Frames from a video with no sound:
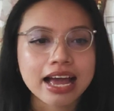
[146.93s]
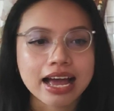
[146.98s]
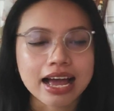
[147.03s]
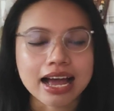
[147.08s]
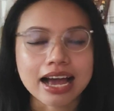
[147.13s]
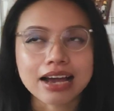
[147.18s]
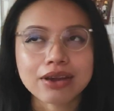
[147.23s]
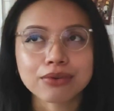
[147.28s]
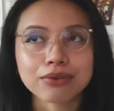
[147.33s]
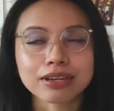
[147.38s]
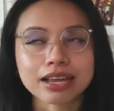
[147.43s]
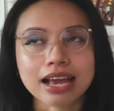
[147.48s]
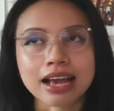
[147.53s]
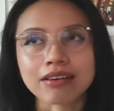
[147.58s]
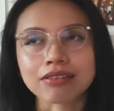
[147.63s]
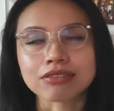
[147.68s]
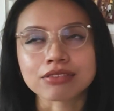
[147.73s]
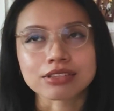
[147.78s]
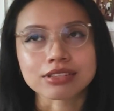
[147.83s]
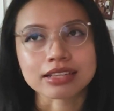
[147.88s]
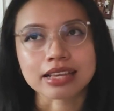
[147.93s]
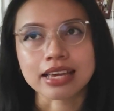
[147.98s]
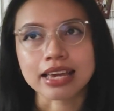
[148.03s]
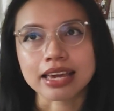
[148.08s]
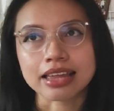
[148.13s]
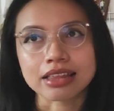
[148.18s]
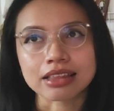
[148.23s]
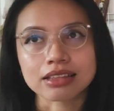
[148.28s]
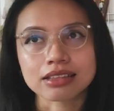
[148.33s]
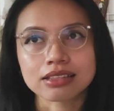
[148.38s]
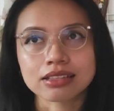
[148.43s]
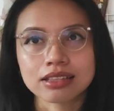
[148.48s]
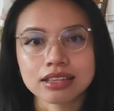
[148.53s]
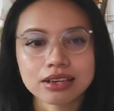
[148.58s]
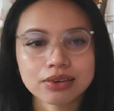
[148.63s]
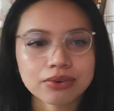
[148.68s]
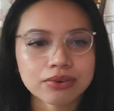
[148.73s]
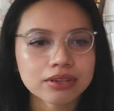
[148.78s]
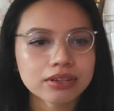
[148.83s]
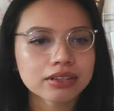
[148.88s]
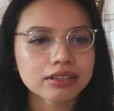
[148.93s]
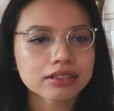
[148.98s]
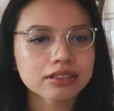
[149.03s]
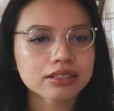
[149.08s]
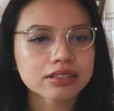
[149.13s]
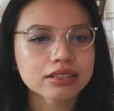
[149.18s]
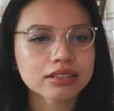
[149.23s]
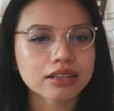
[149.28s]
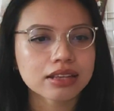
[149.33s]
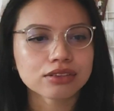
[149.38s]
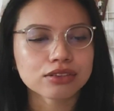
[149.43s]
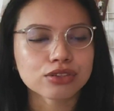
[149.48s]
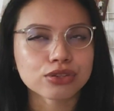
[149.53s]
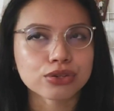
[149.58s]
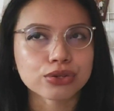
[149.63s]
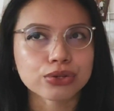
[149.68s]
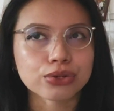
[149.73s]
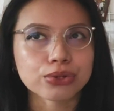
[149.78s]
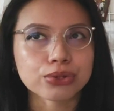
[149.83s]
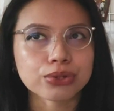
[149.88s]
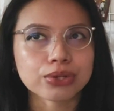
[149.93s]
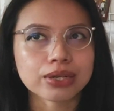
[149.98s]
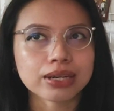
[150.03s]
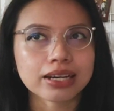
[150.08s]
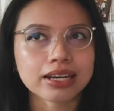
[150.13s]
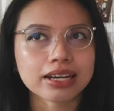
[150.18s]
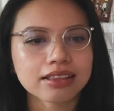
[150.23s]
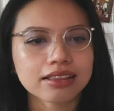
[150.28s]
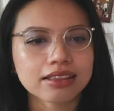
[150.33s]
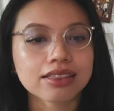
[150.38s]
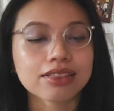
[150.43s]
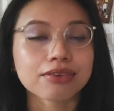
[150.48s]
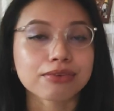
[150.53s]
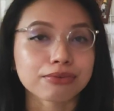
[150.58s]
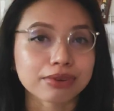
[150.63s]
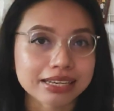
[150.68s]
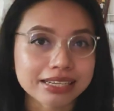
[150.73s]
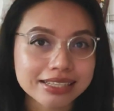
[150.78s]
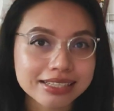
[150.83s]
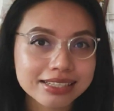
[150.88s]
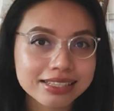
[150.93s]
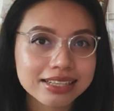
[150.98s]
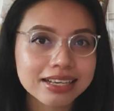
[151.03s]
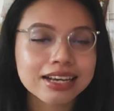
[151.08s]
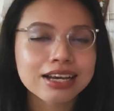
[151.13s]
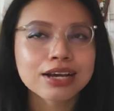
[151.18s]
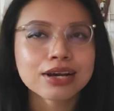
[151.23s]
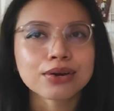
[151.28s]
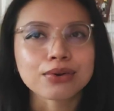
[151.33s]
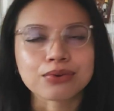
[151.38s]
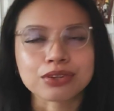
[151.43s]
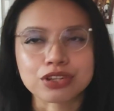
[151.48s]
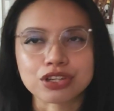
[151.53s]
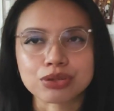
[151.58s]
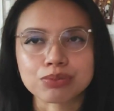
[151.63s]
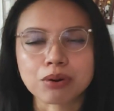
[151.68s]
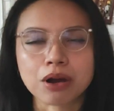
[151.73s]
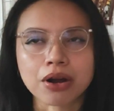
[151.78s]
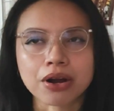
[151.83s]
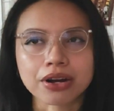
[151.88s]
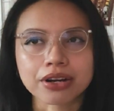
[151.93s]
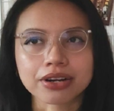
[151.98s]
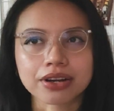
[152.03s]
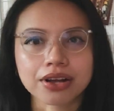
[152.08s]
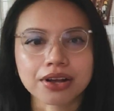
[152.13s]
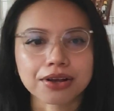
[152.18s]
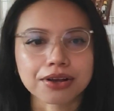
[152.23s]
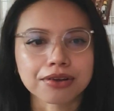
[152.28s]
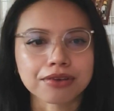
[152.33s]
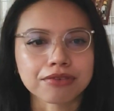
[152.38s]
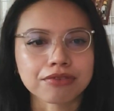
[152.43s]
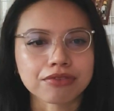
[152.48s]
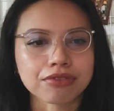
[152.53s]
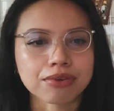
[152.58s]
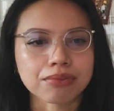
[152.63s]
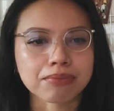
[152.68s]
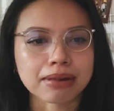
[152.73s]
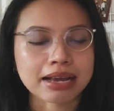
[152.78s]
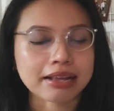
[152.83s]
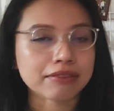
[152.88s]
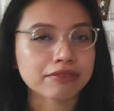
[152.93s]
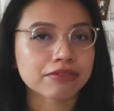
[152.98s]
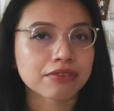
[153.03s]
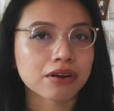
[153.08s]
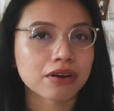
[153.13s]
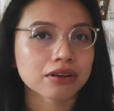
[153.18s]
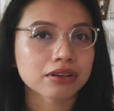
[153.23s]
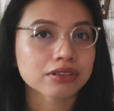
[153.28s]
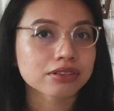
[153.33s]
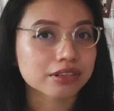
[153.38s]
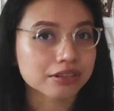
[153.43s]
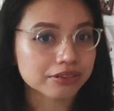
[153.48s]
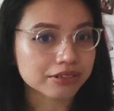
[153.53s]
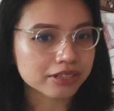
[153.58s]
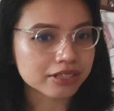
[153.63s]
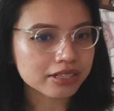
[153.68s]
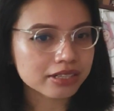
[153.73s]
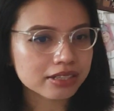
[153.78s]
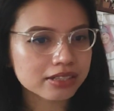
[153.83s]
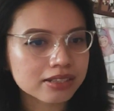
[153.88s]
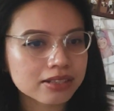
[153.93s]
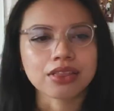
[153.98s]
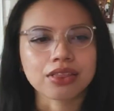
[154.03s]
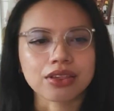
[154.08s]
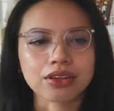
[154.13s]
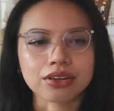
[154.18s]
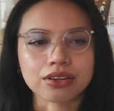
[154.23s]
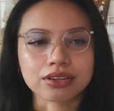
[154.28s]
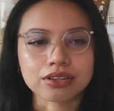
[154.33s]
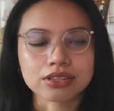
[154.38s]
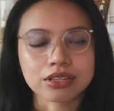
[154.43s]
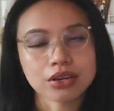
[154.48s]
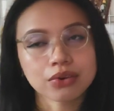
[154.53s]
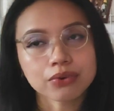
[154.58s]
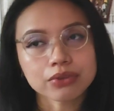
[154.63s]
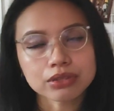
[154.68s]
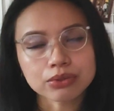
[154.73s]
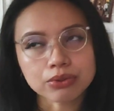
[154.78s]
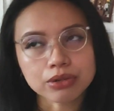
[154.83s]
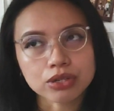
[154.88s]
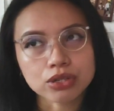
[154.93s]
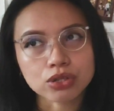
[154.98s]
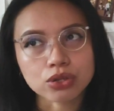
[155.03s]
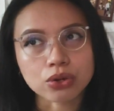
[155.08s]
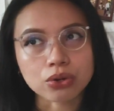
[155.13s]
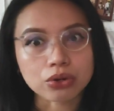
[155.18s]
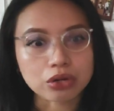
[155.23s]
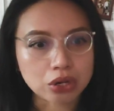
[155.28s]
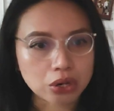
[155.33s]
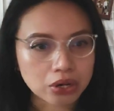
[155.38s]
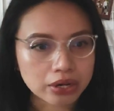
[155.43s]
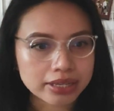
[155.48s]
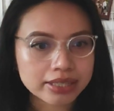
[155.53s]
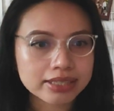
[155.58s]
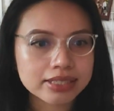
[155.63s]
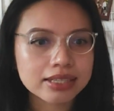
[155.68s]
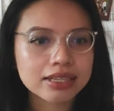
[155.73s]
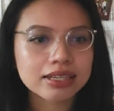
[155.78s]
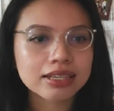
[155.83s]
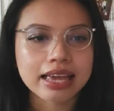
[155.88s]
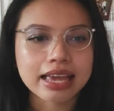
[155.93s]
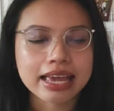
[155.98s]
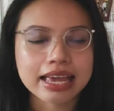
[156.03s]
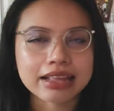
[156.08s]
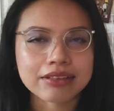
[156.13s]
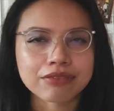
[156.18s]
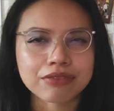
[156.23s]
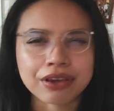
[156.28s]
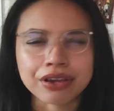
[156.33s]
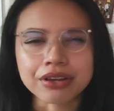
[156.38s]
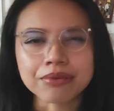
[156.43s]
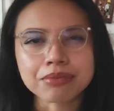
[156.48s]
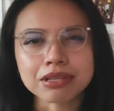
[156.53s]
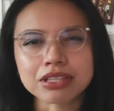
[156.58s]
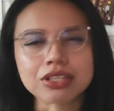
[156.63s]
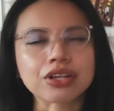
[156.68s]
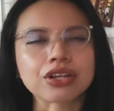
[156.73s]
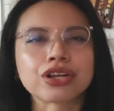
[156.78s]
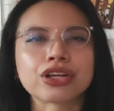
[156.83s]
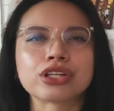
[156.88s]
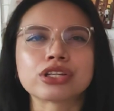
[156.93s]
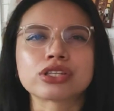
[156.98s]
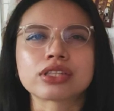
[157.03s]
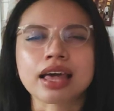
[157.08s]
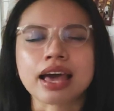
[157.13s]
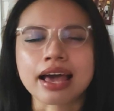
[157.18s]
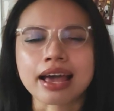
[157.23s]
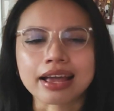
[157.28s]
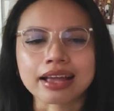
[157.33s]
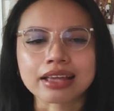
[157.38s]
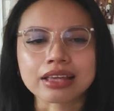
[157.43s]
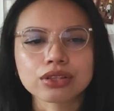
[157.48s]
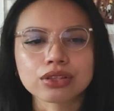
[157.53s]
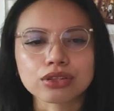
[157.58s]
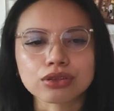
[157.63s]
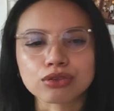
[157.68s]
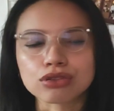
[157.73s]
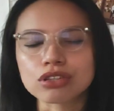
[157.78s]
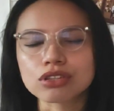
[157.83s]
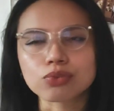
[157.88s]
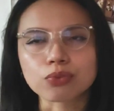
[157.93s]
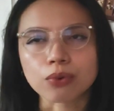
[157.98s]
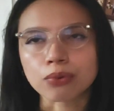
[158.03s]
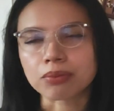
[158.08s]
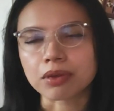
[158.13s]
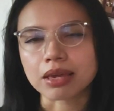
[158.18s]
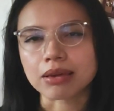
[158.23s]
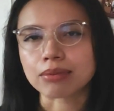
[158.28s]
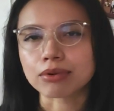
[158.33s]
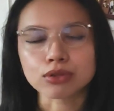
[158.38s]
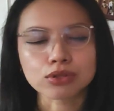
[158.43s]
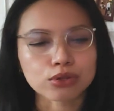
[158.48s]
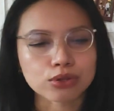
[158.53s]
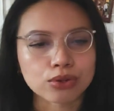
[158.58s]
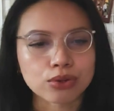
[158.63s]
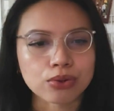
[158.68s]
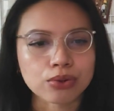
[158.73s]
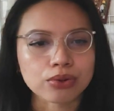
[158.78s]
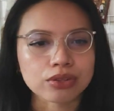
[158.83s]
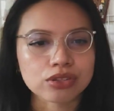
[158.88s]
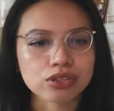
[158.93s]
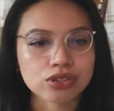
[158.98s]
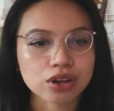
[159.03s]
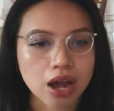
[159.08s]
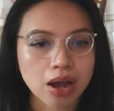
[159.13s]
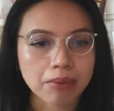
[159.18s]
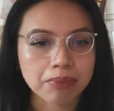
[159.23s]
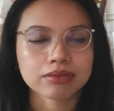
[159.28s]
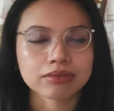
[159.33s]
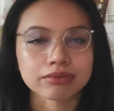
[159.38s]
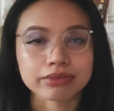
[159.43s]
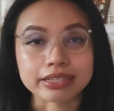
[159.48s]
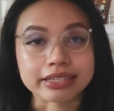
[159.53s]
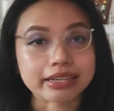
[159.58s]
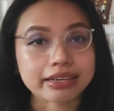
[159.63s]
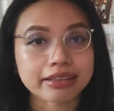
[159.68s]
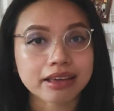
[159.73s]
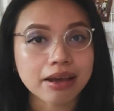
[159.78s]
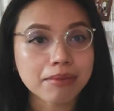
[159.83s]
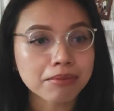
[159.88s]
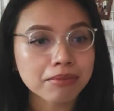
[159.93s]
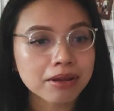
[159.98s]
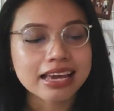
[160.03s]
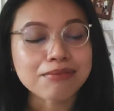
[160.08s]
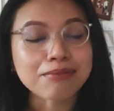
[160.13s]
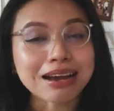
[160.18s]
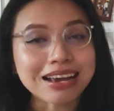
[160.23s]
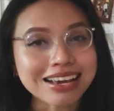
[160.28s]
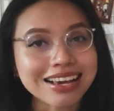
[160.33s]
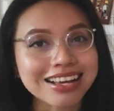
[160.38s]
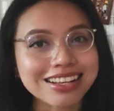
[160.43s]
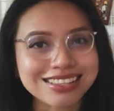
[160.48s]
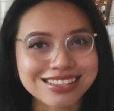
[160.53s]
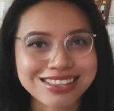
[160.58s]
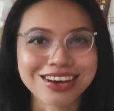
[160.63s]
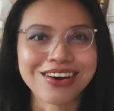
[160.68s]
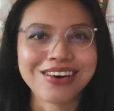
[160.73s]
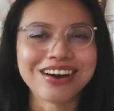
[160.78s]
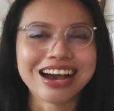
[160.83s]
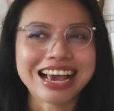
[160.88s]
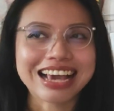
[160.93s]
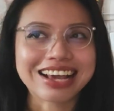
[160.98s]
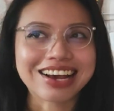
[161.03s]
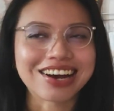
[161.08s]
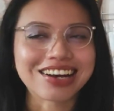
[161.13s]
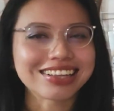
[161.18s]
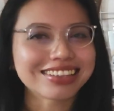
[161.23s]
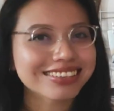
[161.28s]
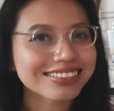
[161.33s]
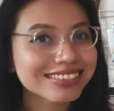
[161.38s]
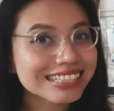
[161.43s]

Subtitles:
I would have to say the sequels to The Risk, which is part of the Mindfuck series. The sequels were so good and very mysterious that you just won't be able to stop reading them. In my case though, I got